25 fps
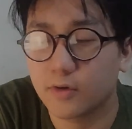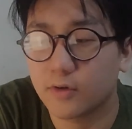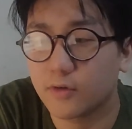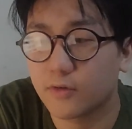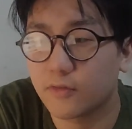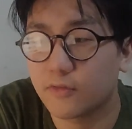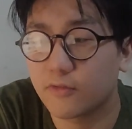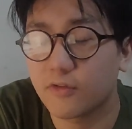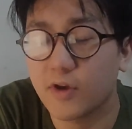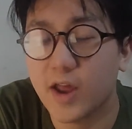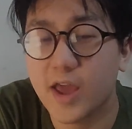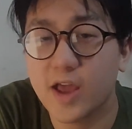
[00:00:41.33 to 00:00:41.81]

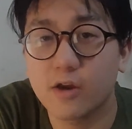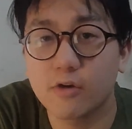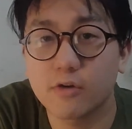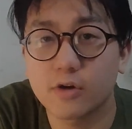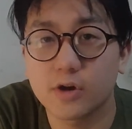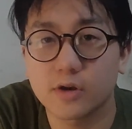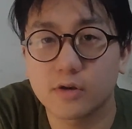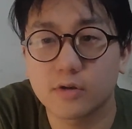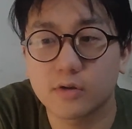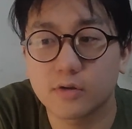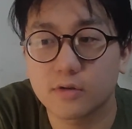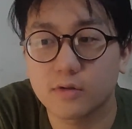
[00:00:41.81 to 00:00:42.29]

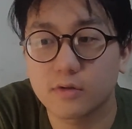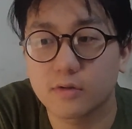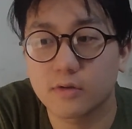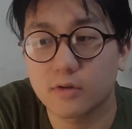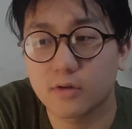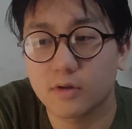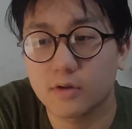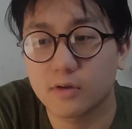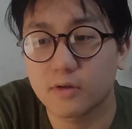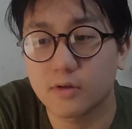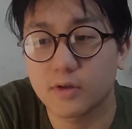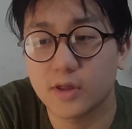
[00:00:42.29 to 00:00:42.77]
flagrant
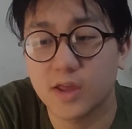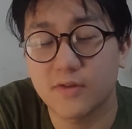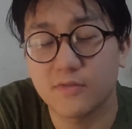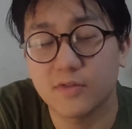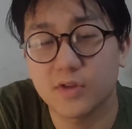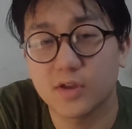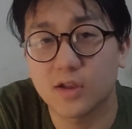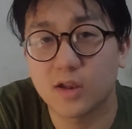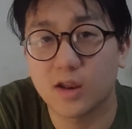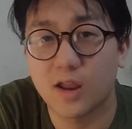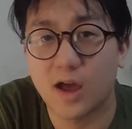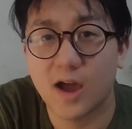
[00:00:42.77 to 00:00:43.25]

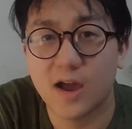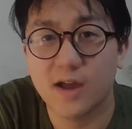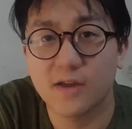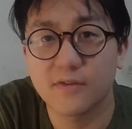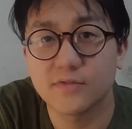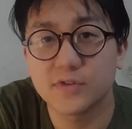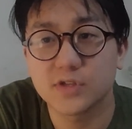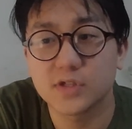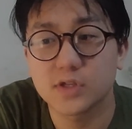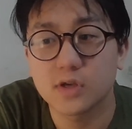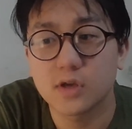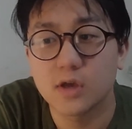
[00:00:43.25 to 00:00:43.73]
even
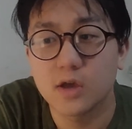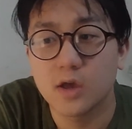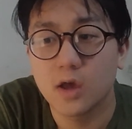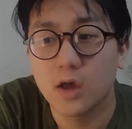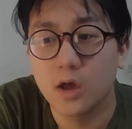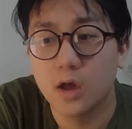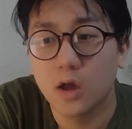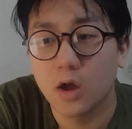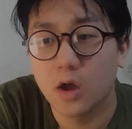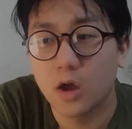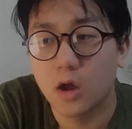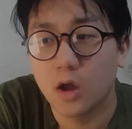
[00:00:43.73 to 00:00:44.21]
lives.
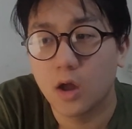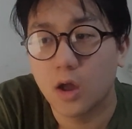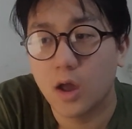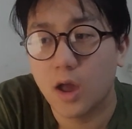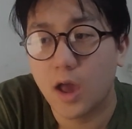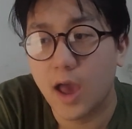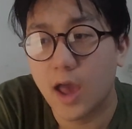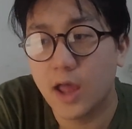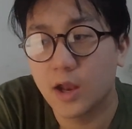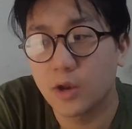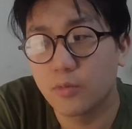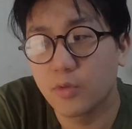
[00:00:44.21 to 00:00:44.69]

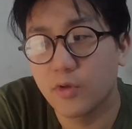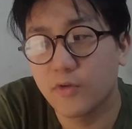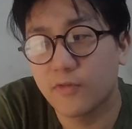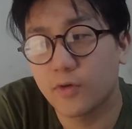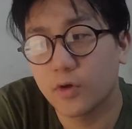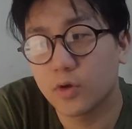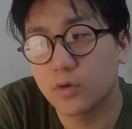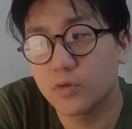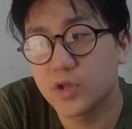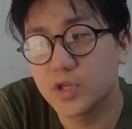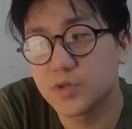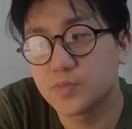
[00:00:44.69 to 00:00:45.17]
And we
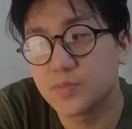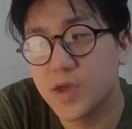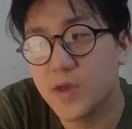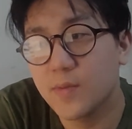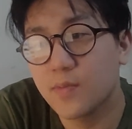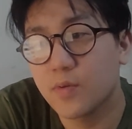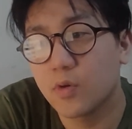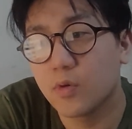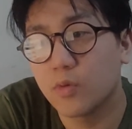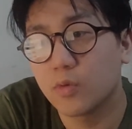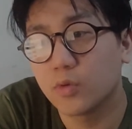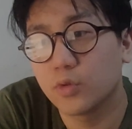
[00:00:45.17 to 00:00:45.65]
follow these
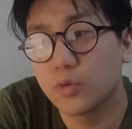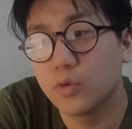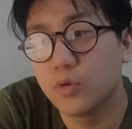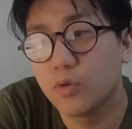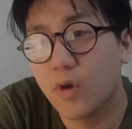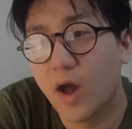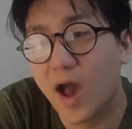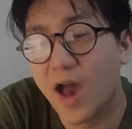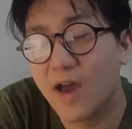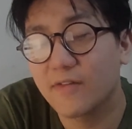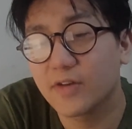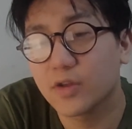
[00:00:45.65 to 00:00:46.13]
people with, who
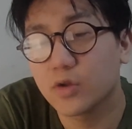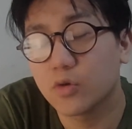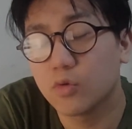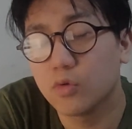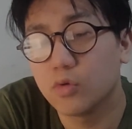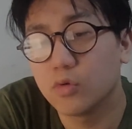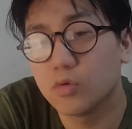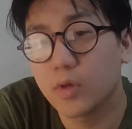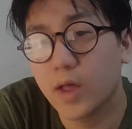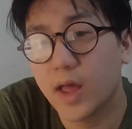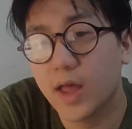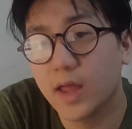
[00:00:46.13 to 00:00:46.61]
have it
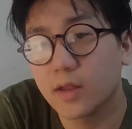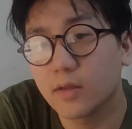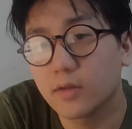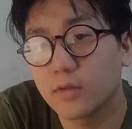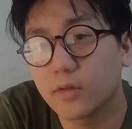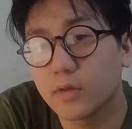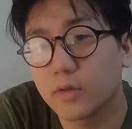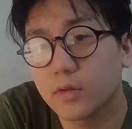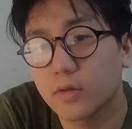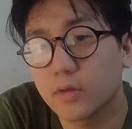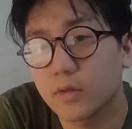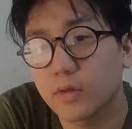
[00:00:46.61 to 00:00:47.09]
all and
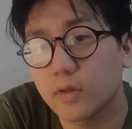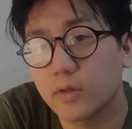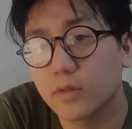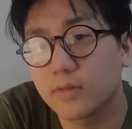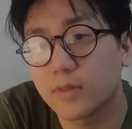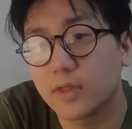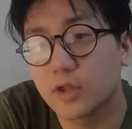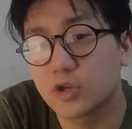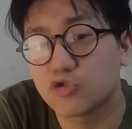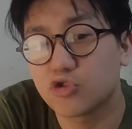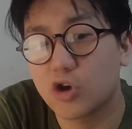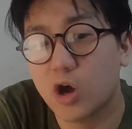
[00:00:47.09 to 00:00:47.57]

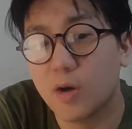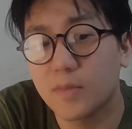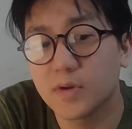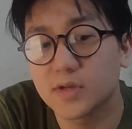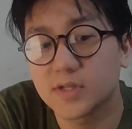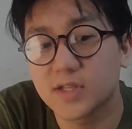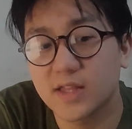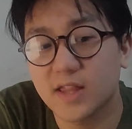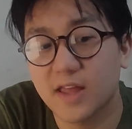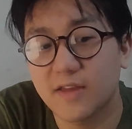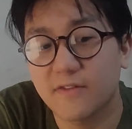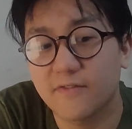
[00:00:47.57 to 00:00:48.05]
the dramas
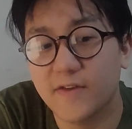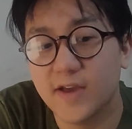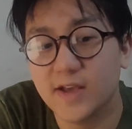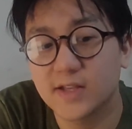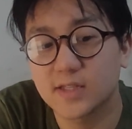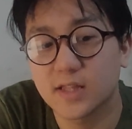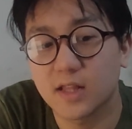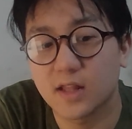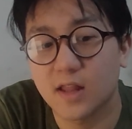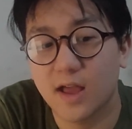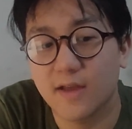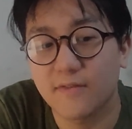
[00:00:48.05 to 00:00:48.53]
that they face
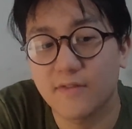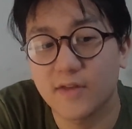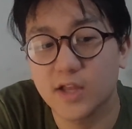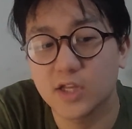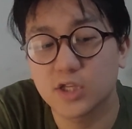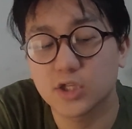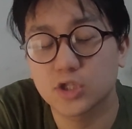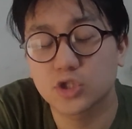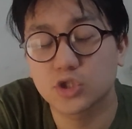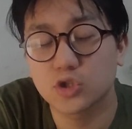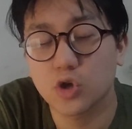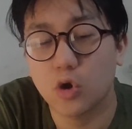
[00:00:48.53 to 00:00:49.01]
in their life and
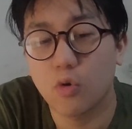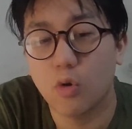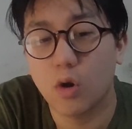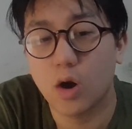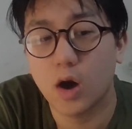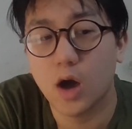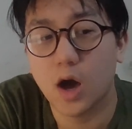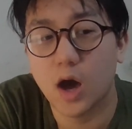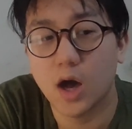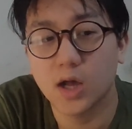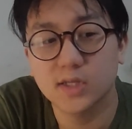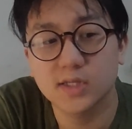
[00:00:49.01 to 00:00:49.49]
so
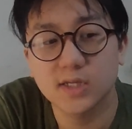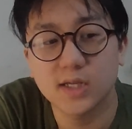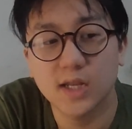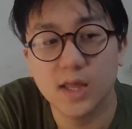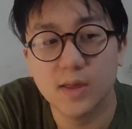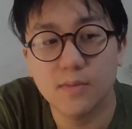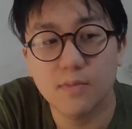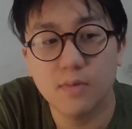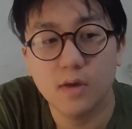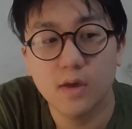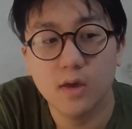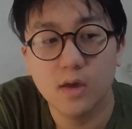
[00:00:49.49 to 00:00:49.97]

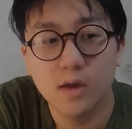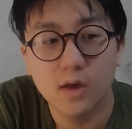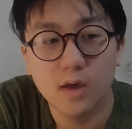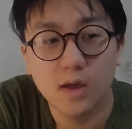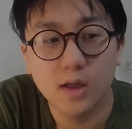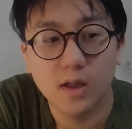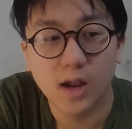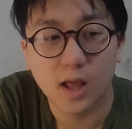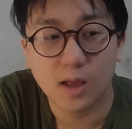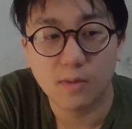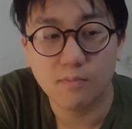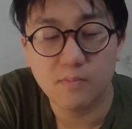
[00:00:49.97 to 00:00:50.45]
utterly
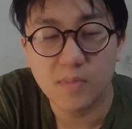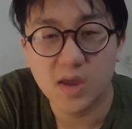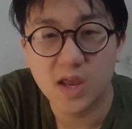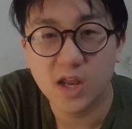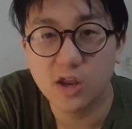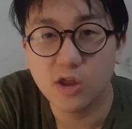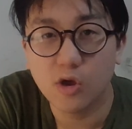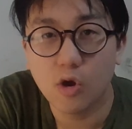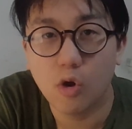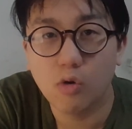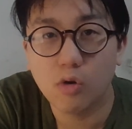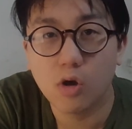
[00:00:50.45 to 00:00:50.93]

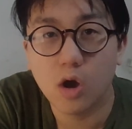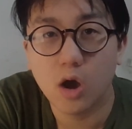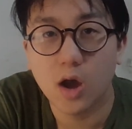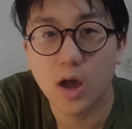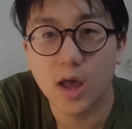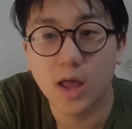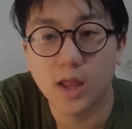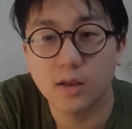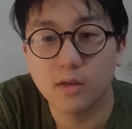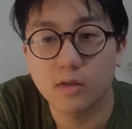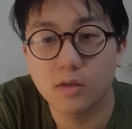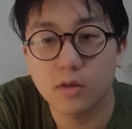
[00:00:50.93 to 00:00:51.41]
mediocre
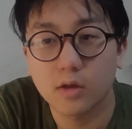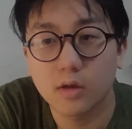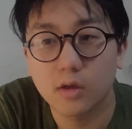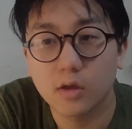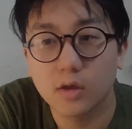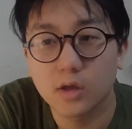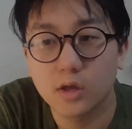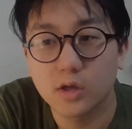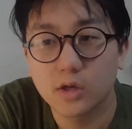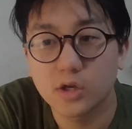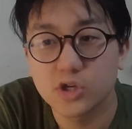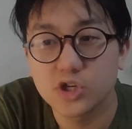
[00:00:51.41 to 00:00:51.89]
and
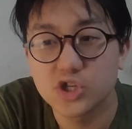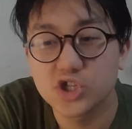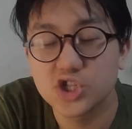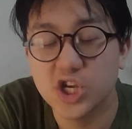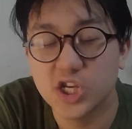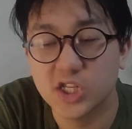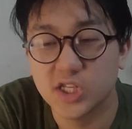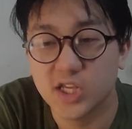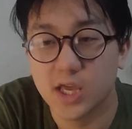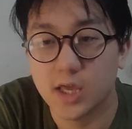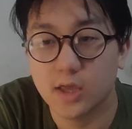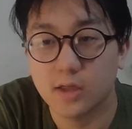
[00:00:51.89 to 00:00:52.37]

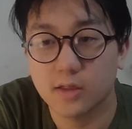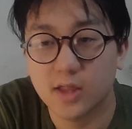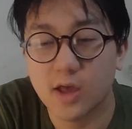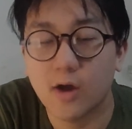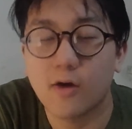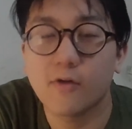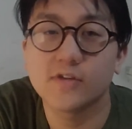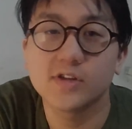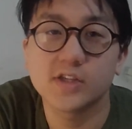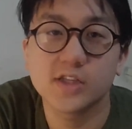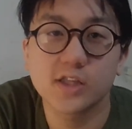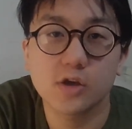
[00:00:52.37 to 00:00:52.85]
shitty. They
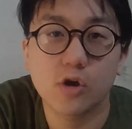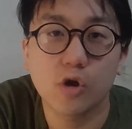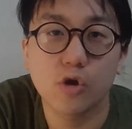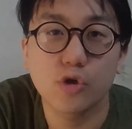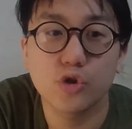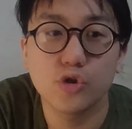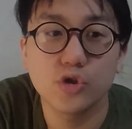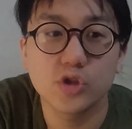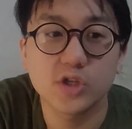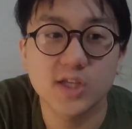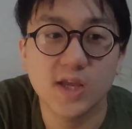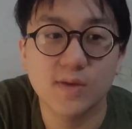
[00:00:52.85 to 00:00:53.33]
obviously they go
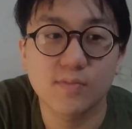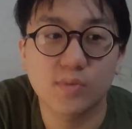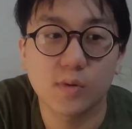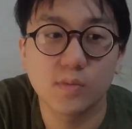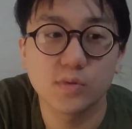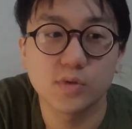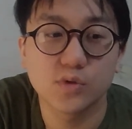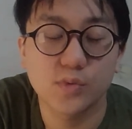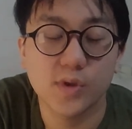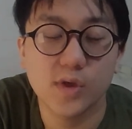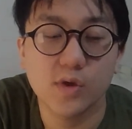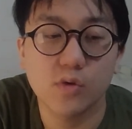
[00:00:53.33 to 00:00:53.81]
through the same
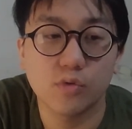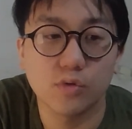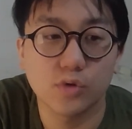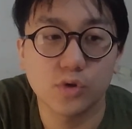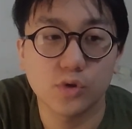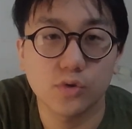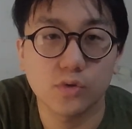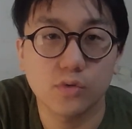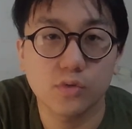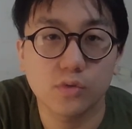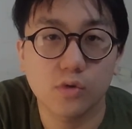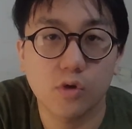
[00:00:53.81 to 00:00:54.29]
problems we all
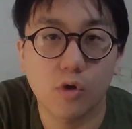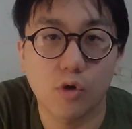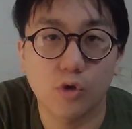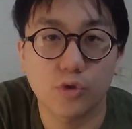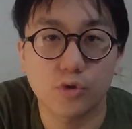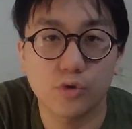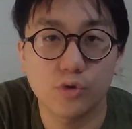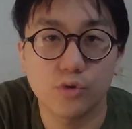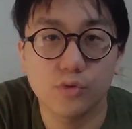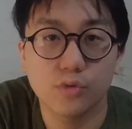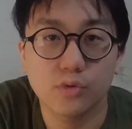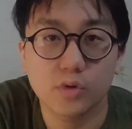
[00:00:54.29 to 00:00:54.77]
do go
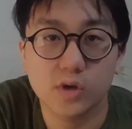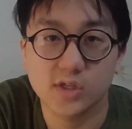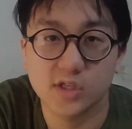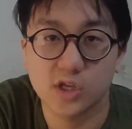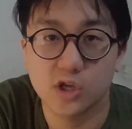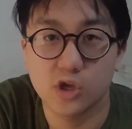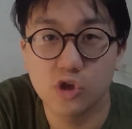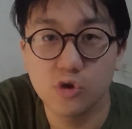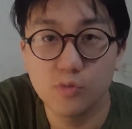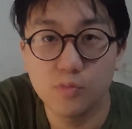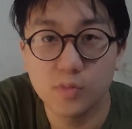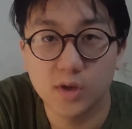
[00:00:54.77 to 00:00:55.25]
through because they're
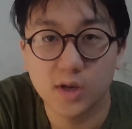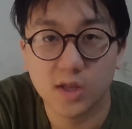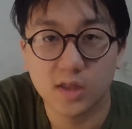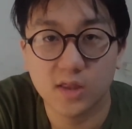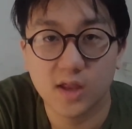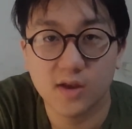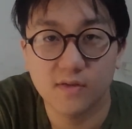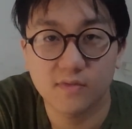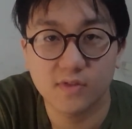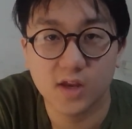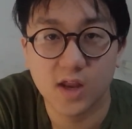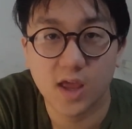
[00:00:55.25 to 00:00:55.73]
human at the
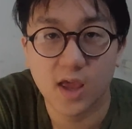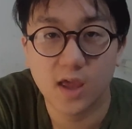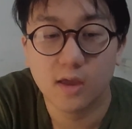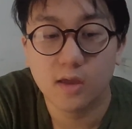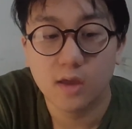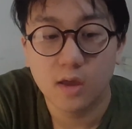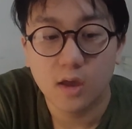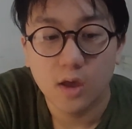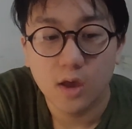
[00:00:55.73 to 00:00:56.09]
end of the day